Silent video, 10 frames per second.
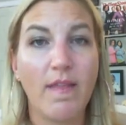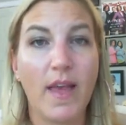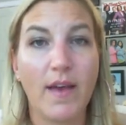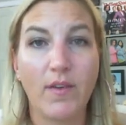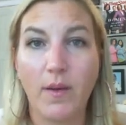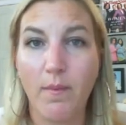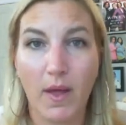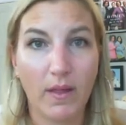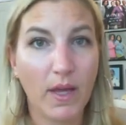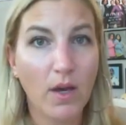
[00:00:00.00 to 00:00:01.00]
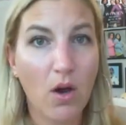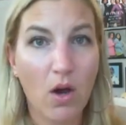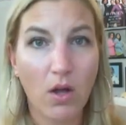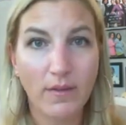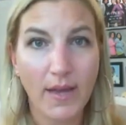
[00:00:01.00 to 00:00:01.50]
they have a compelling
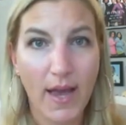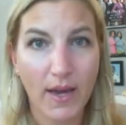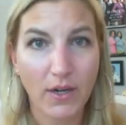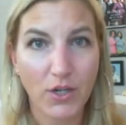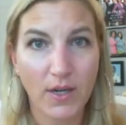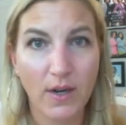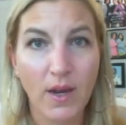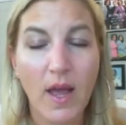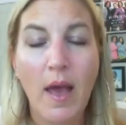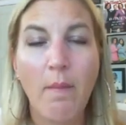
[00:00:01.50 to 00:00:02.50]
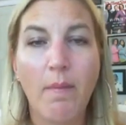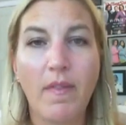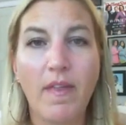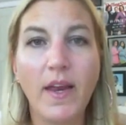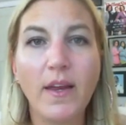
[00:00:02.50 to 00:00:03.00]
call to action,
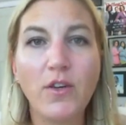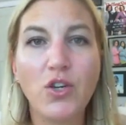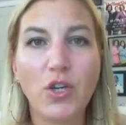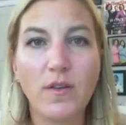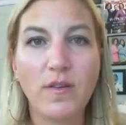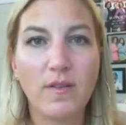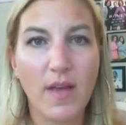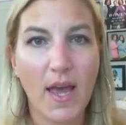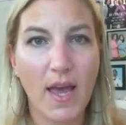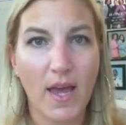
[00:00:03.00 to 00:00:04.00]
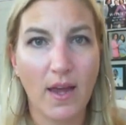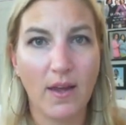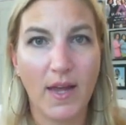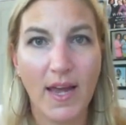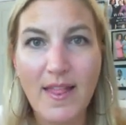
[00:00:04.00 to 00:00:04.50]
but they just
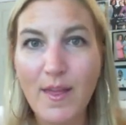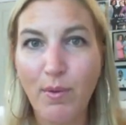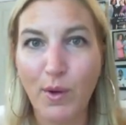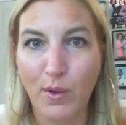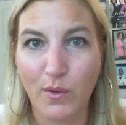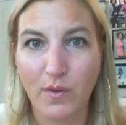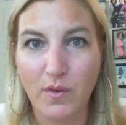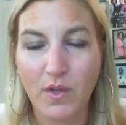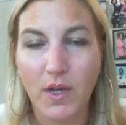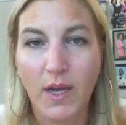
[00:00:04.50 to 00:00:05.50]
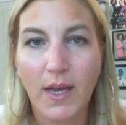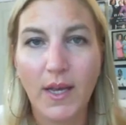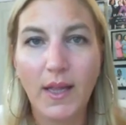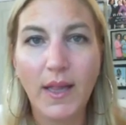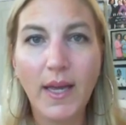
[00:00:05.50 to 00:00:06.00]
say in the post,
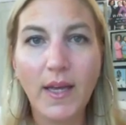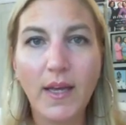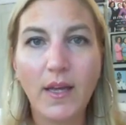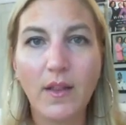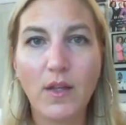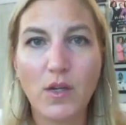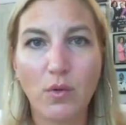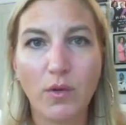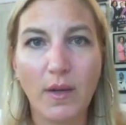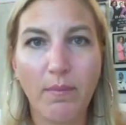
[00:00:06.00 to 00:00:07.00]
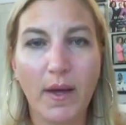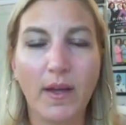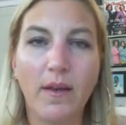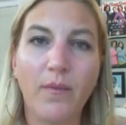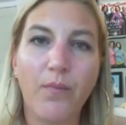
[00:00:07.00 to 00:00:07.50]
click the donate
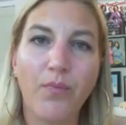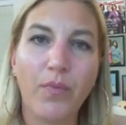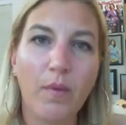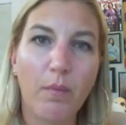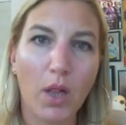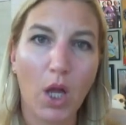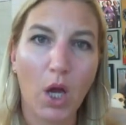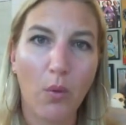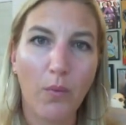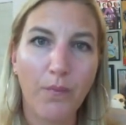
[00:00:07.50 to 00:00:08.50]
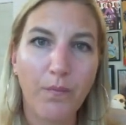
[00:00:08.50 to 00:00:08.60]
button below,